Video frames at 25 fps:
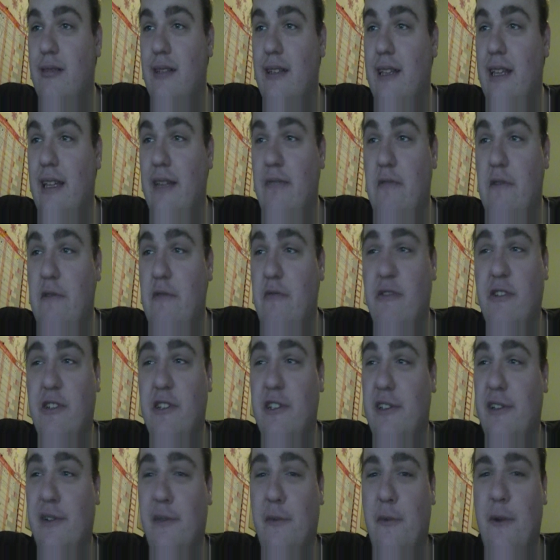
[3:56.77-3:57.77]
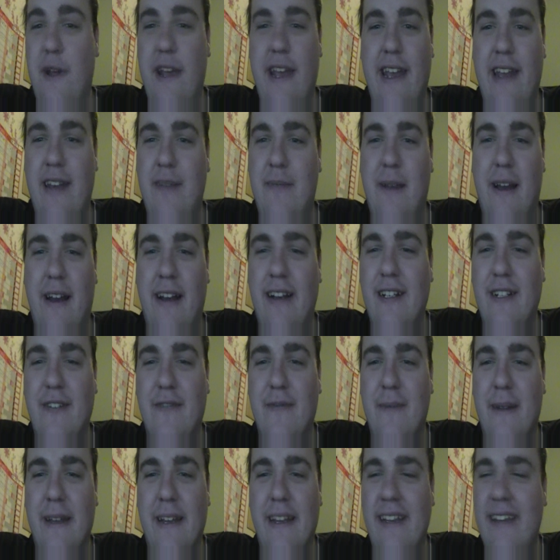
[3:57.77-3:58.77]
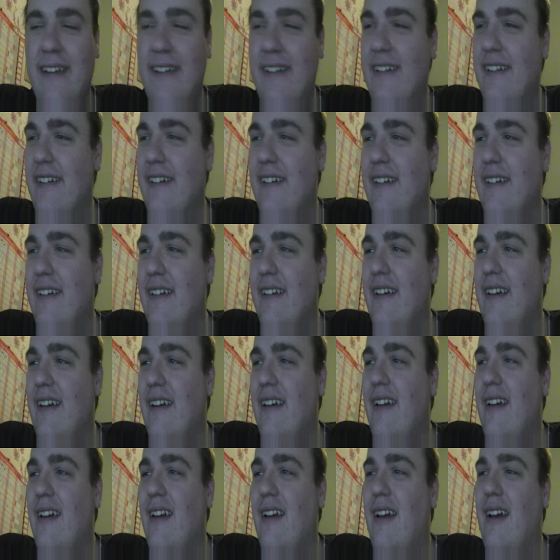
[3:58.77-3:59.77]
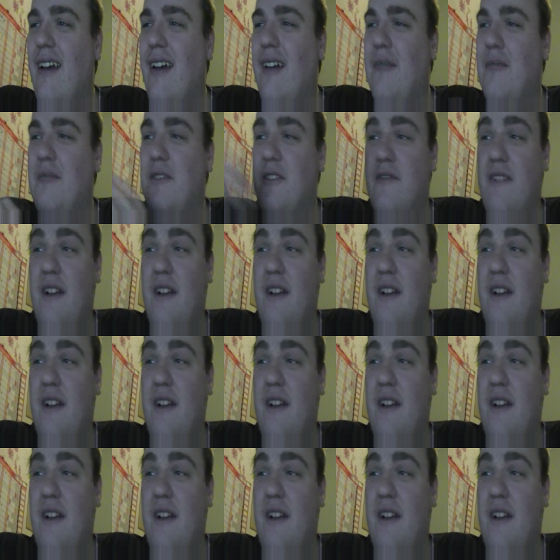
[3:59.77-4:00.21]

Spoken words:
it was just a weird match for me. So